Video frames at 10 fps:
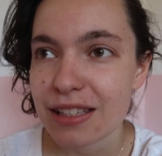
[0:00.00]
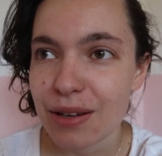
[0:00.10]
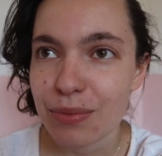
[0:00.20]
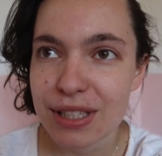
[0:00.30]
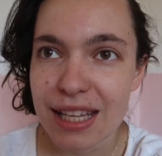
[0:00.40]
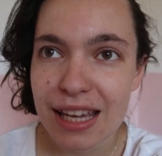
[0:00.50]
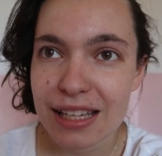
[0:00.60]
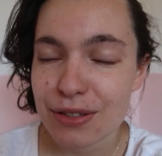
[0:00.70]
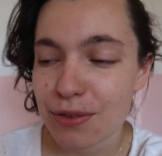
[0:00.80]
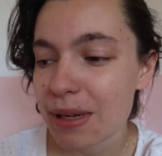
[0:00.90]
Some were saying
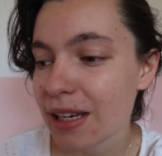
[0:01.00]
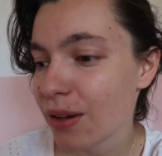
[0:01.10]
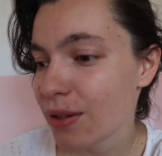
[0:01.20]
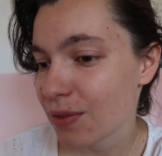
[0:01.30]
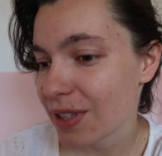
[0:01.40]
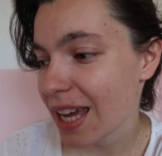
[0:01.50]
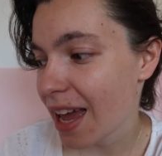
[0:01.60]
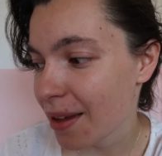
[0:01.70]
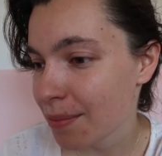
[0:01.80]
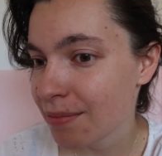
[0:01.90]
it took me loads of
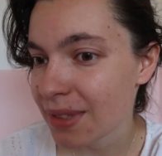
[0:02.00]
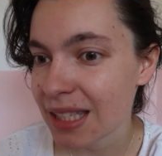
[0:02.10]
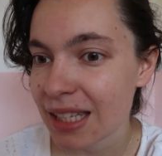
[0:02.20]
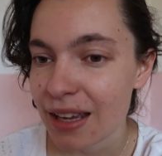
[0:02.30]
attempts,